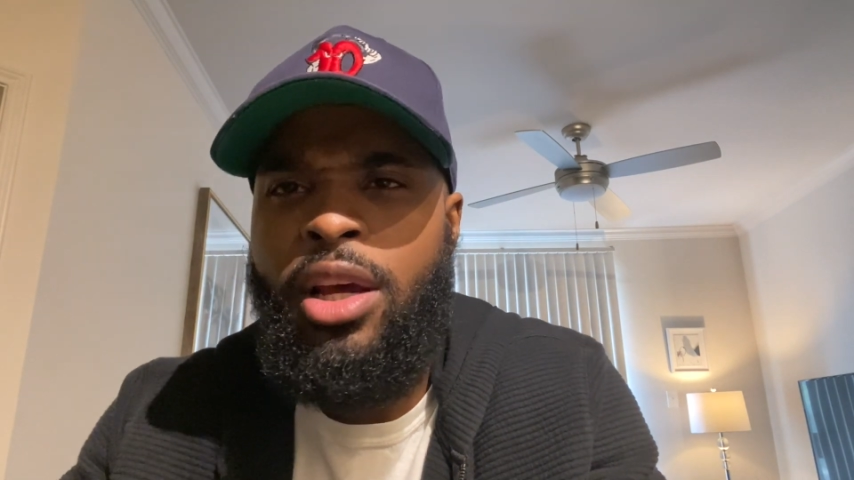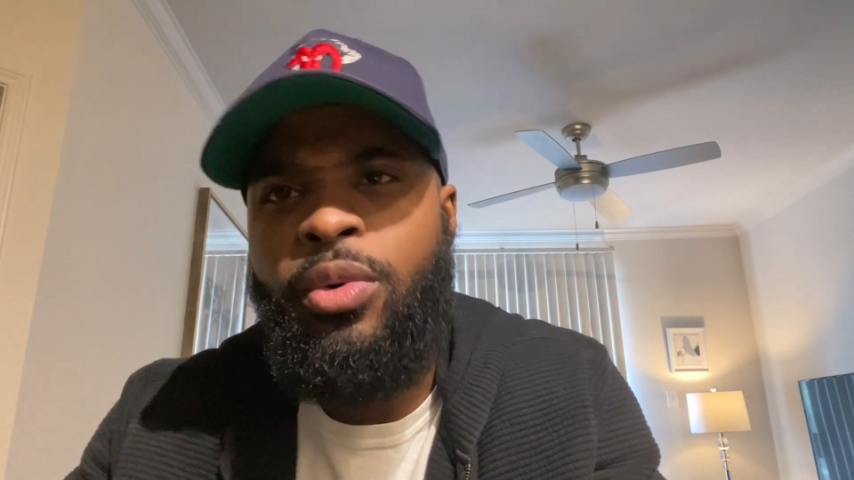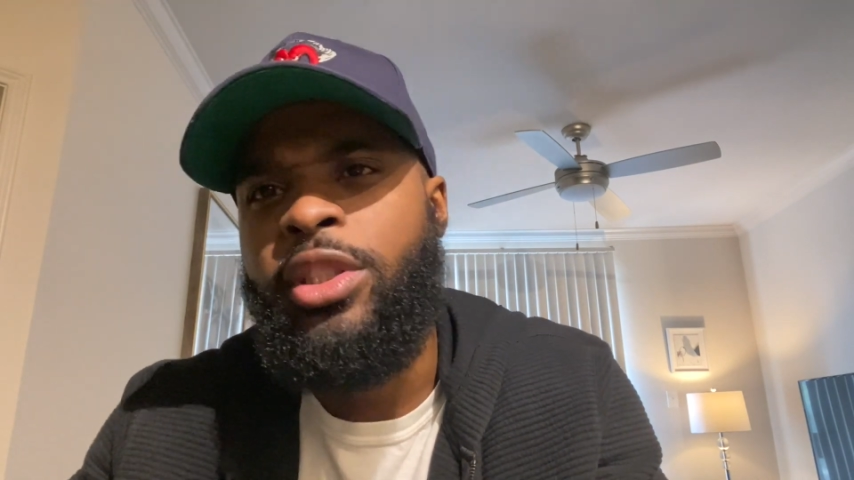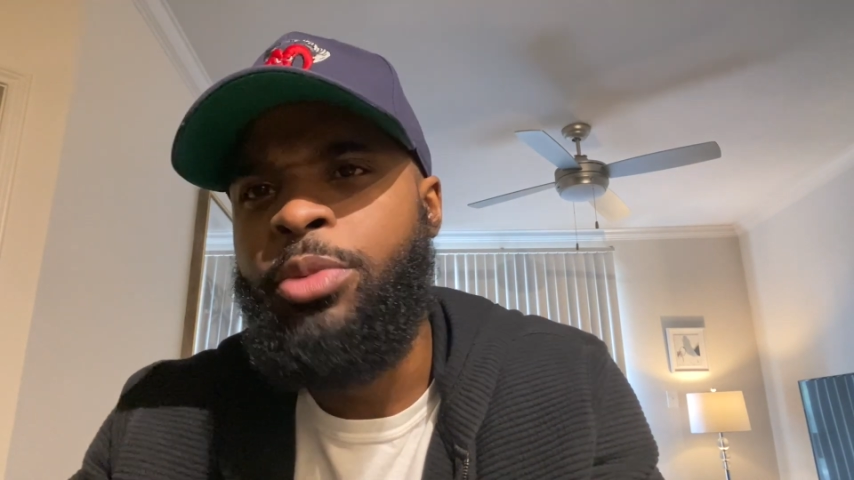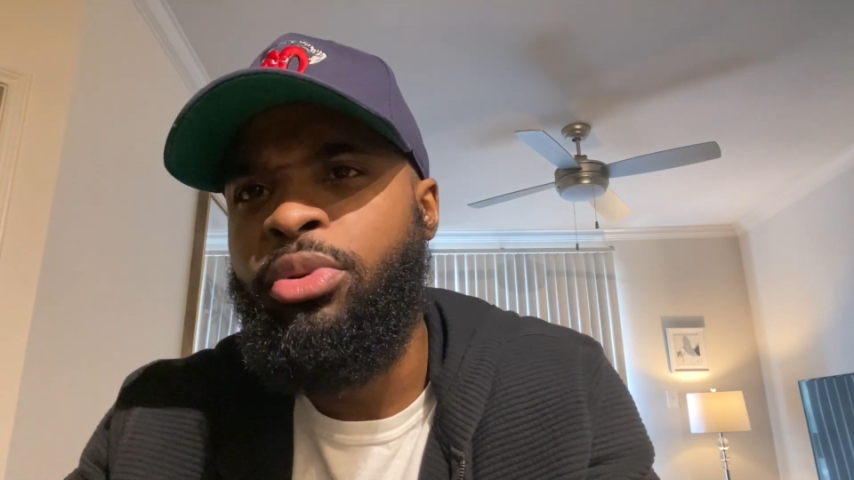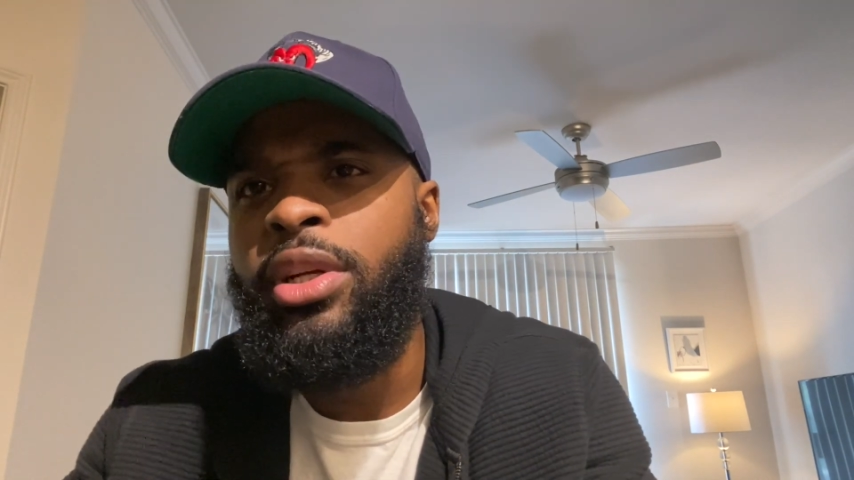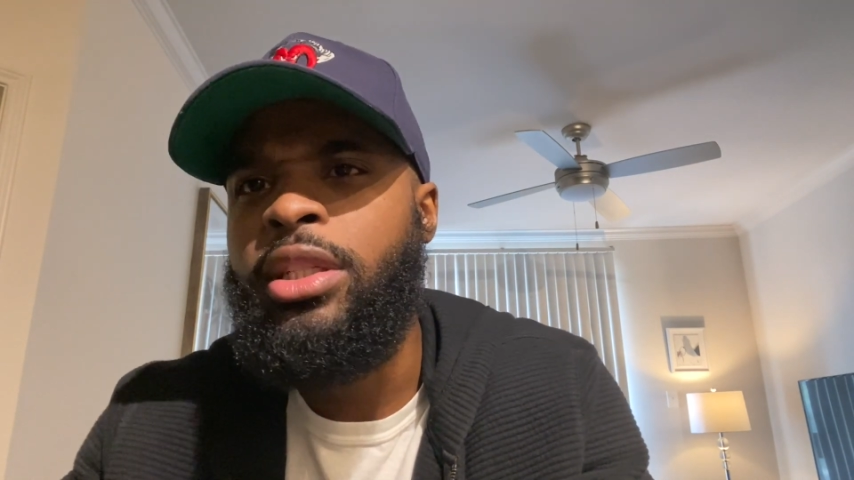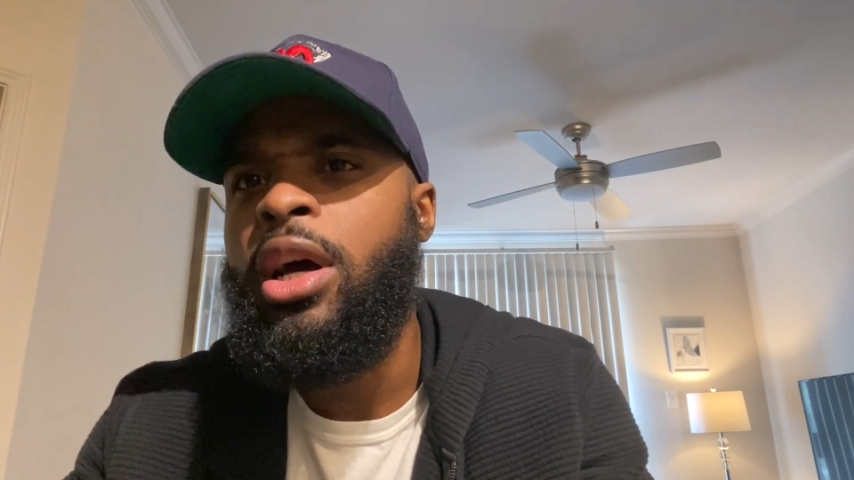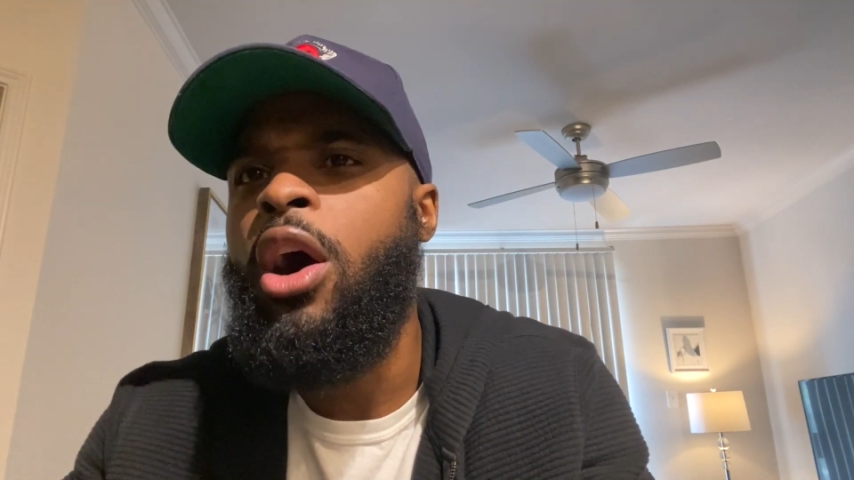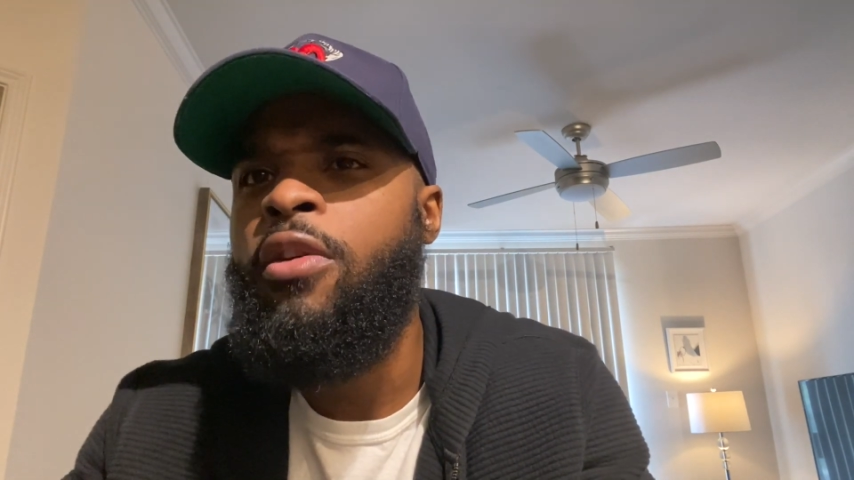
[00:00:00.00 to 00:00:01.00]
which is pretty
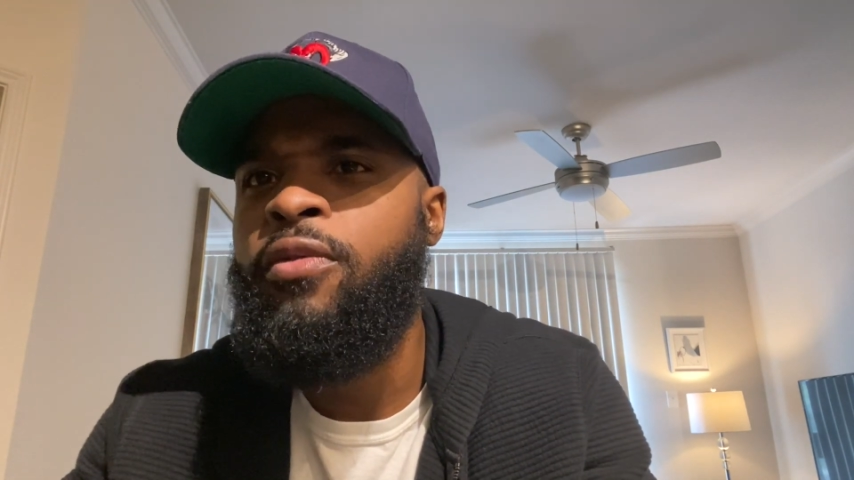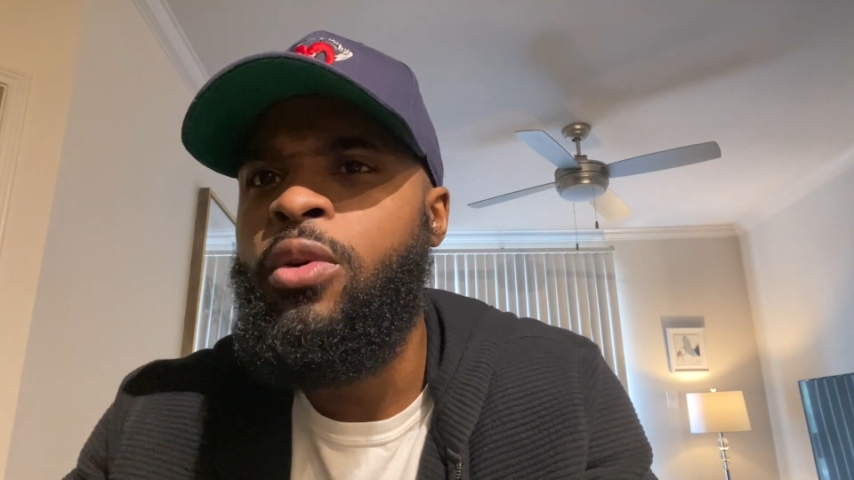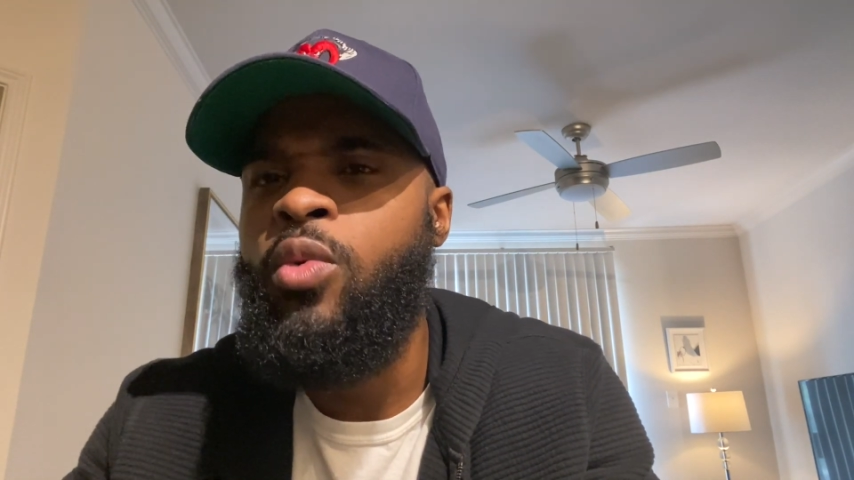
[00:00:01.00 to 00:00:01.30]
tall for